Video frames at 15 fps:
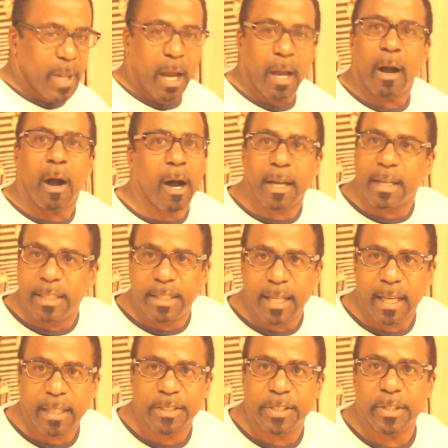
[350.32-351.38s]

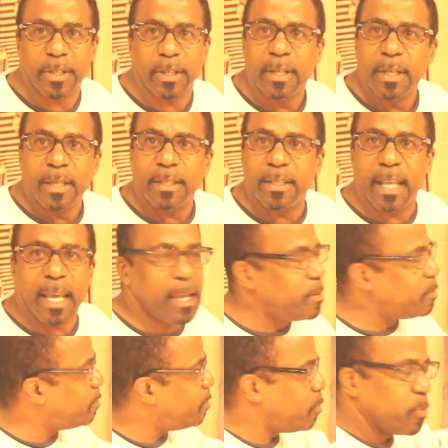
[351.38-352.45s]
architecture. They
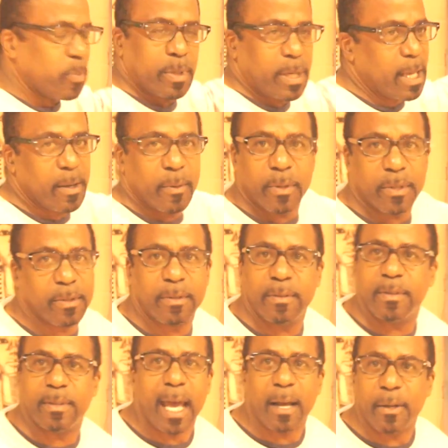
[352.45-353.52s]
were
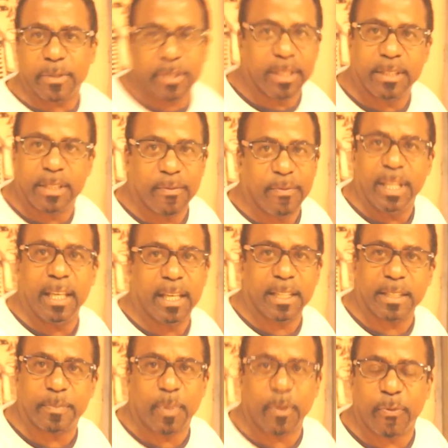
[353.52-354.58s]
thousands of
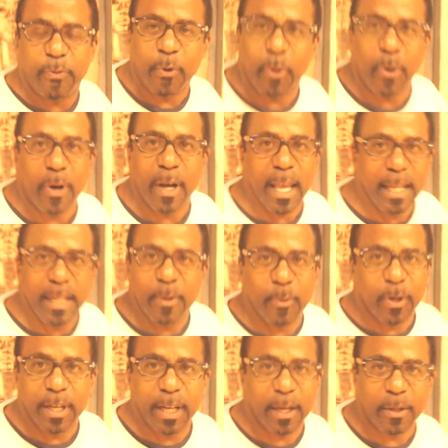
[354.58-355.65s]
years before
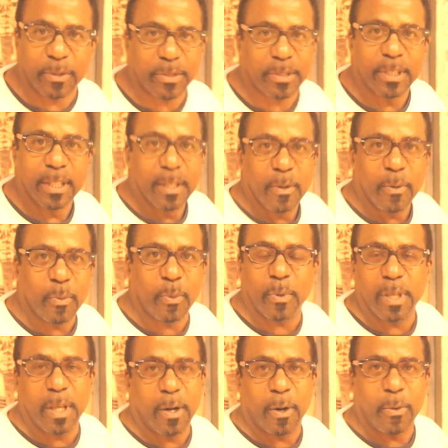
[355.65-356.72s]
anyone else,
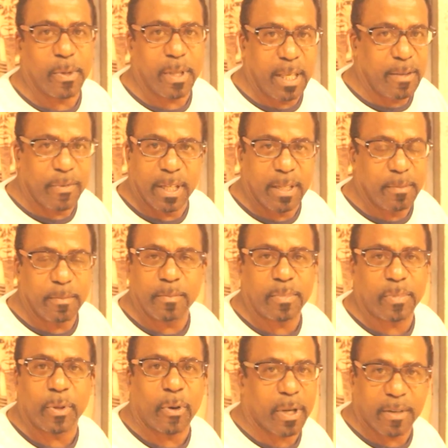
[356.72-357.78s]
even
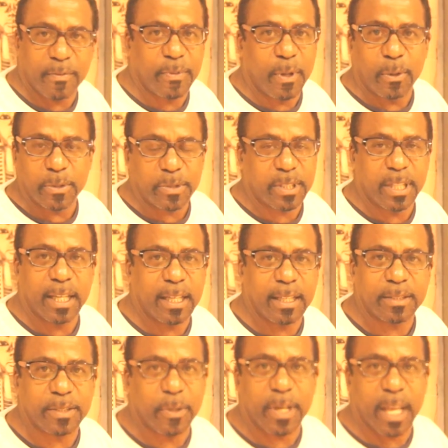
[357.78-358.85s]
thought of those
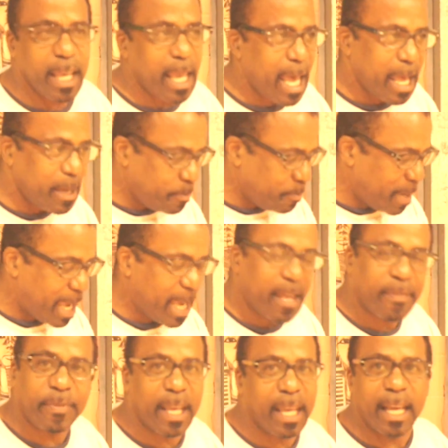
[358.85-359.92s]
things. So they had
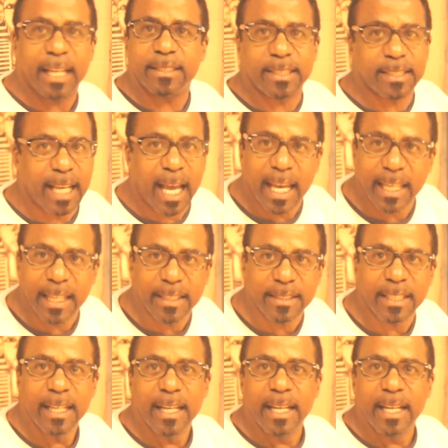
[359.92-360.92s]
math, they had science,